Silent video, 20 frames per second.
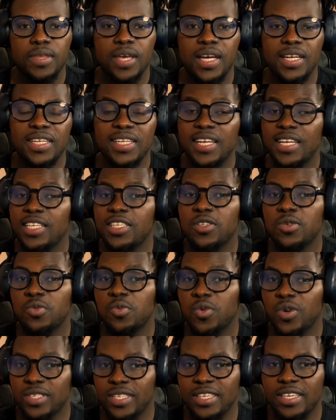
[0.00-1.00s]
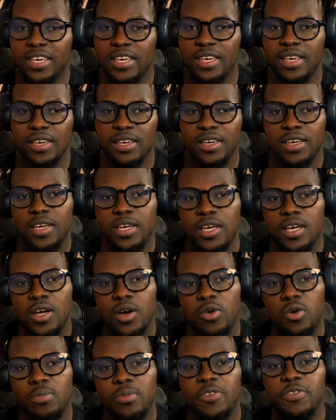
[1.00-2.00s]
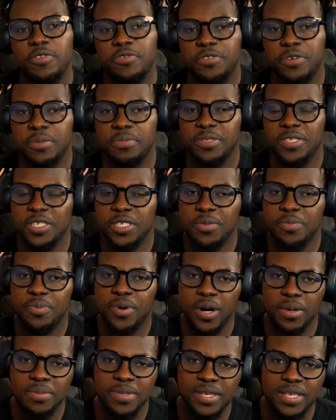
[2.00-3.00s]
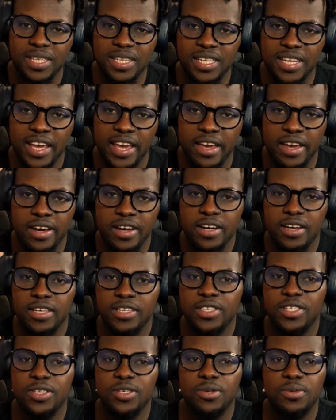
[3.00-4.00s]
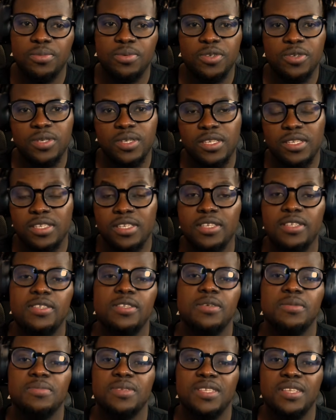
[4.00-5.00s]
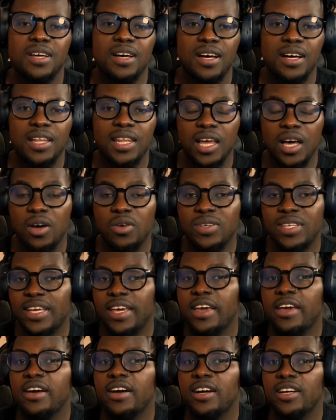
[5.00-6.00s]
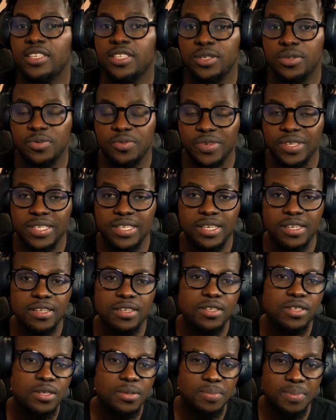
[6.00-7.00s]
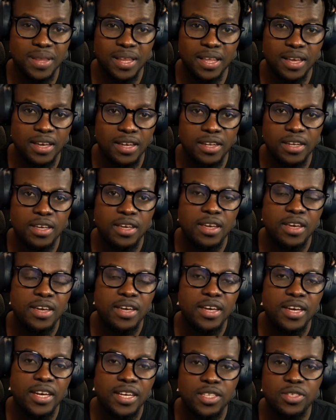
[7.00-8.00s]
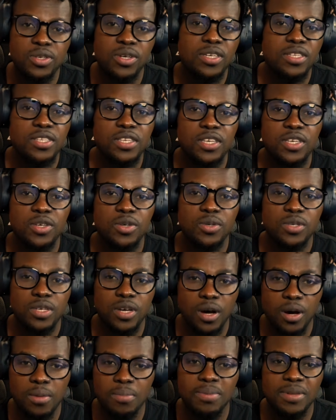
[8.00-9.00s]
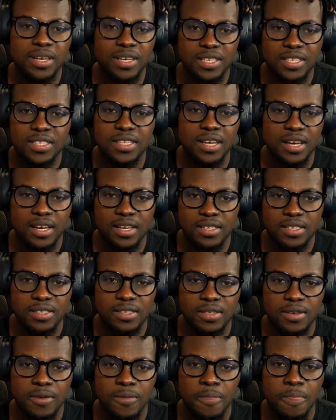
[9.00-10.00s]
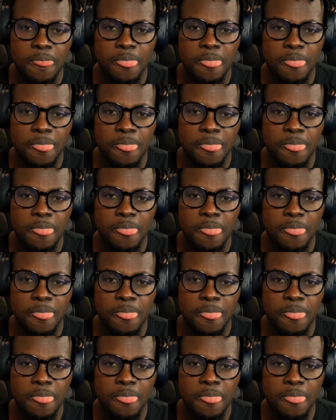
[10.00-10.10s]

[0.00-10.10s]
And that's what's key. We're moving from just prompting an AI to build on systems that allow an AI to reason, to plan, and to execute complex tasks.